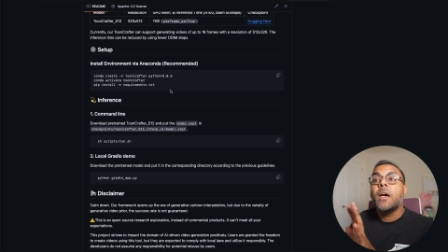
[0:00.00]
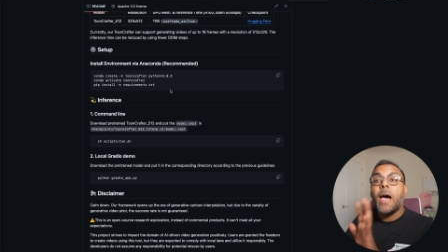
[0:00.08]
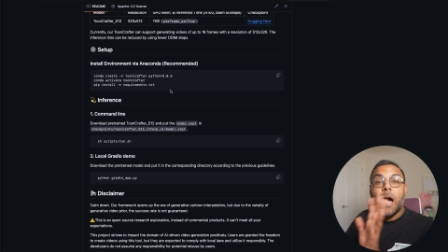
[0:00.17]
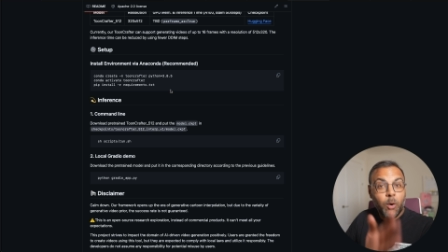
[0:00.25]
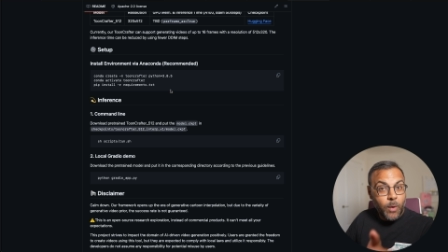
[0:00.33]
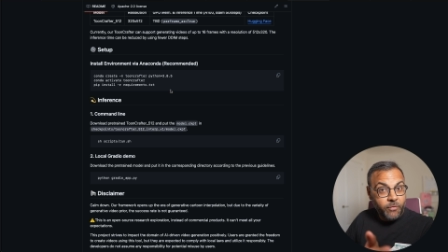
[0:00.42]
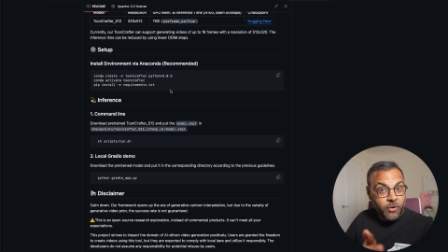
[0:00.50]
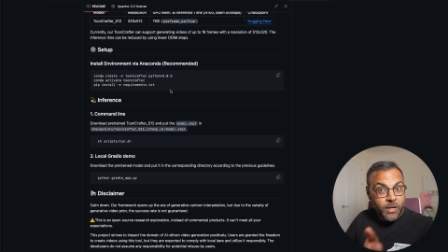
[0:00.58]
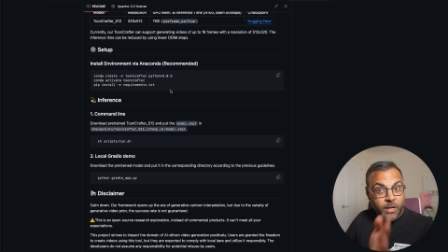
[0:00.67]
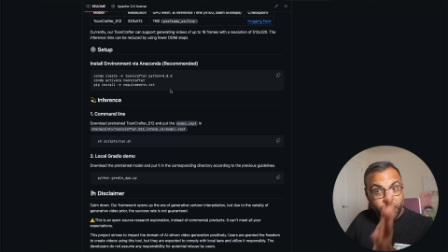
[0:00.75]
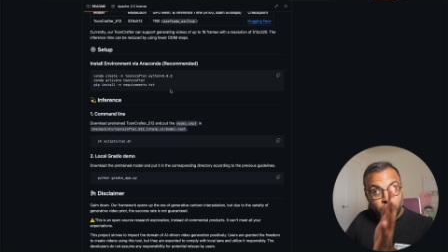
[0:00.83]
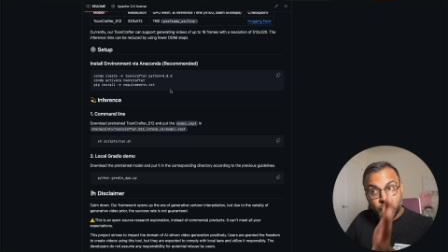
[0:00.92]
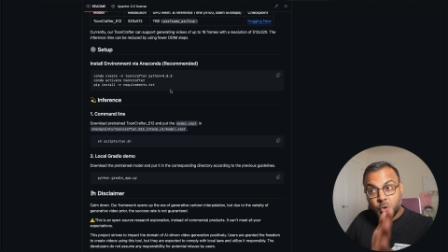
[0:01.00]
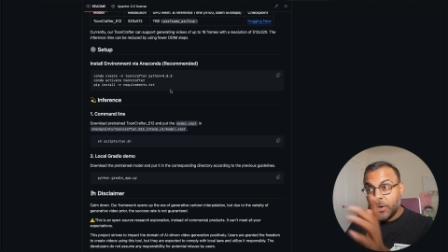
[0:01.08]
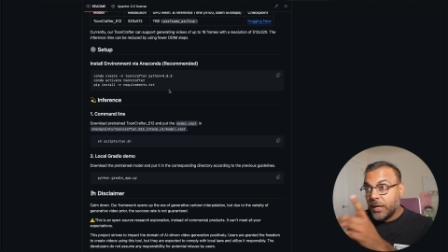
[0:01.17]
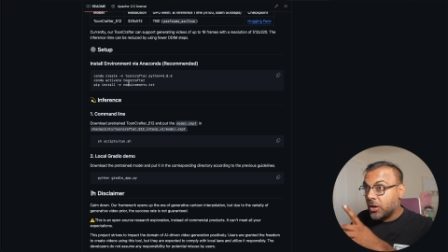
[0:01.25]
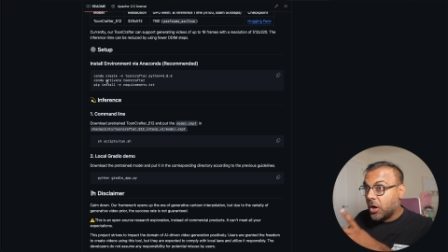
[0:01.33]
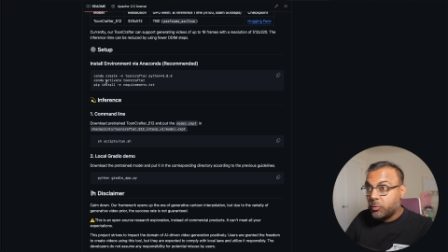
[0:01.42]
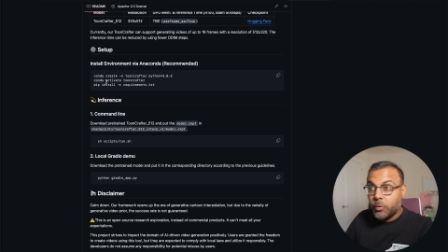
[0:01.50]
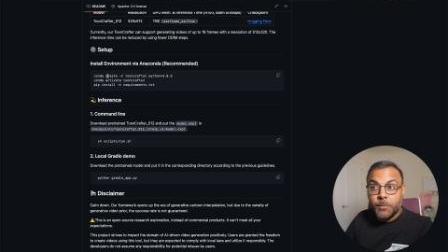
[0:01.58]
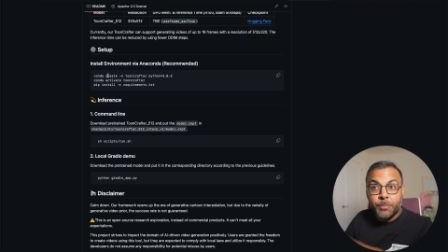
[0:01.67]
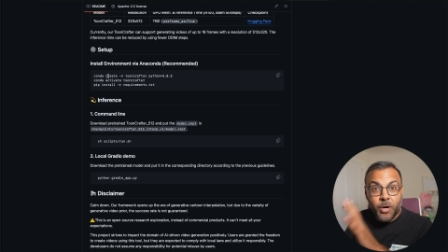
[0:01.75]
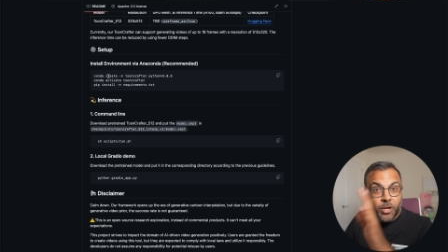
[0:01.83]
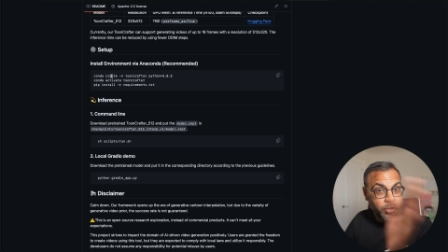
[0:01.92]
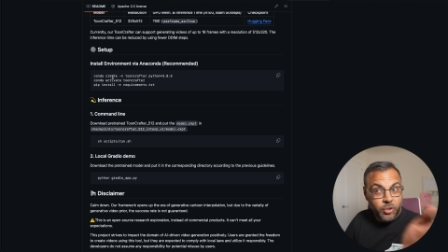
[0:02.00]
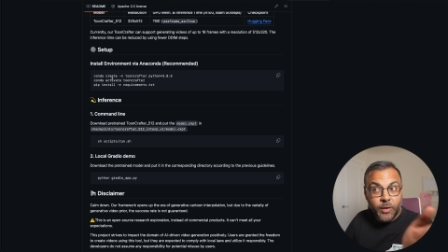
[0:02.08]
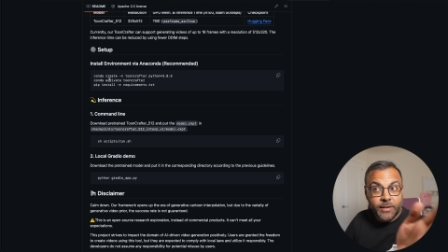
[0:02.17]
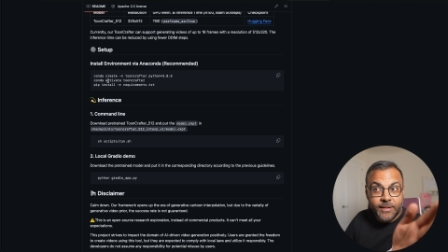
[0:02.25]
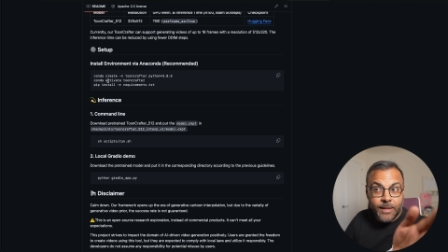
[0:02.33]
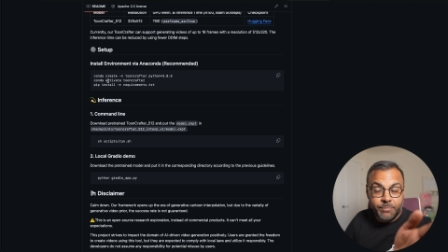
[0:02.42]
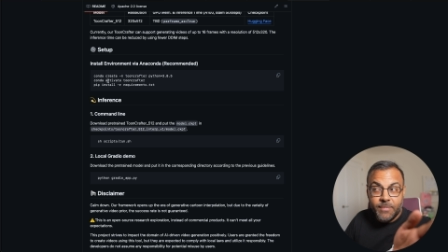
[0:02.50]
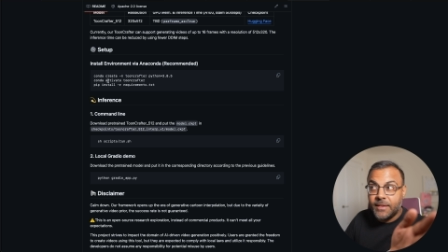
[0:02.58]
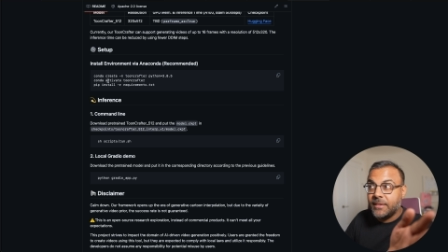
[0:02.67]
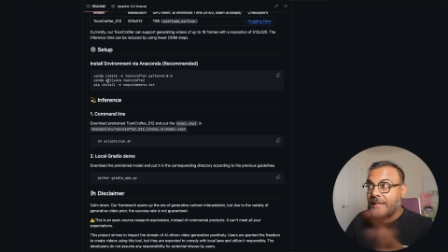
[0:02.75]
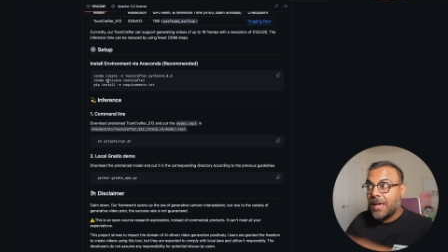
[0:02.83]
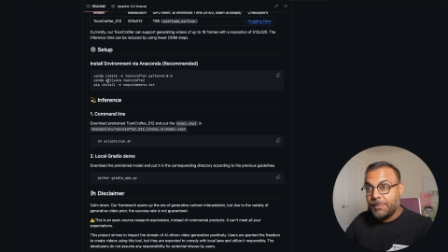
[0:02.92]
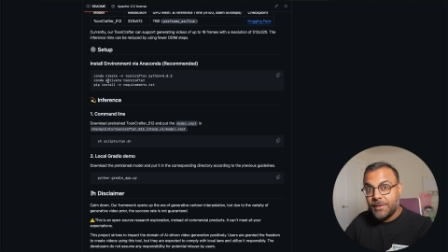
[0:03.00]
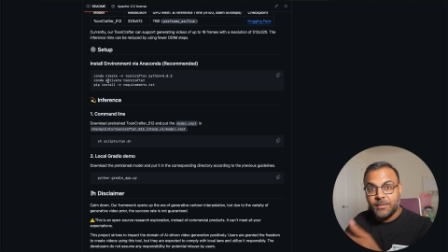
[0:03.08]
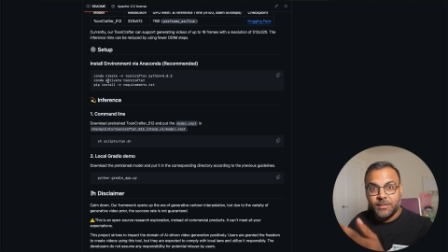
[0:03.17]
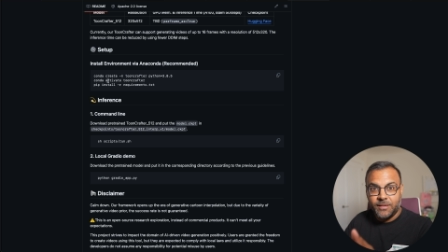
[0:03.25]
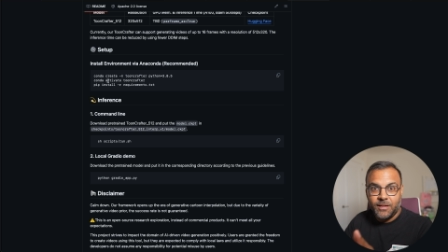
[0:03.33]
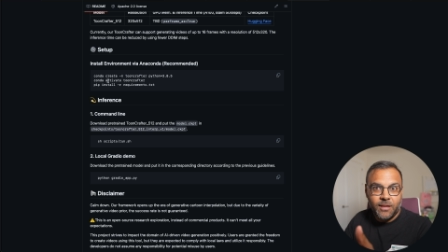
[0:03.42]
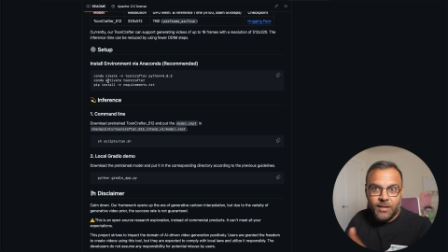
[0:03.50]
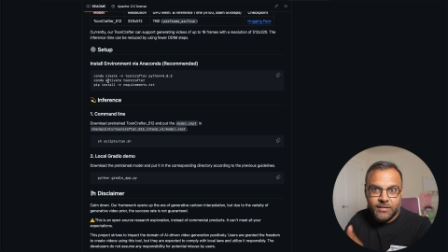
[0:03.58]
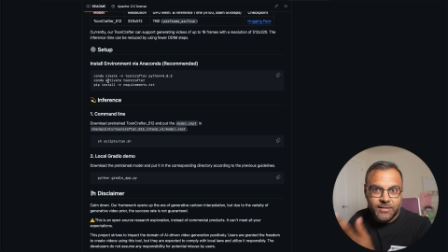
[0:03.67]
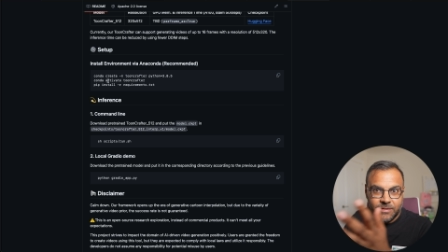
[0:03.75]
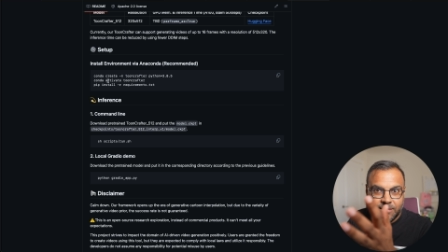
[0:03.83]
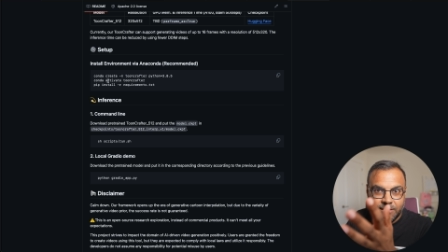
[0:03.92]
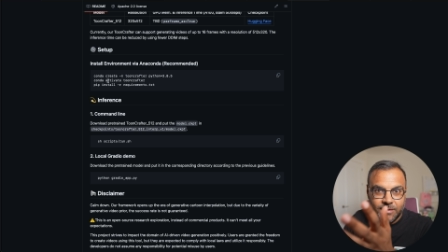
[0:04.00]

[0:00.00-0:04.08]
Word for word: However, if you're doing it on RunPod, you can skip that step as it's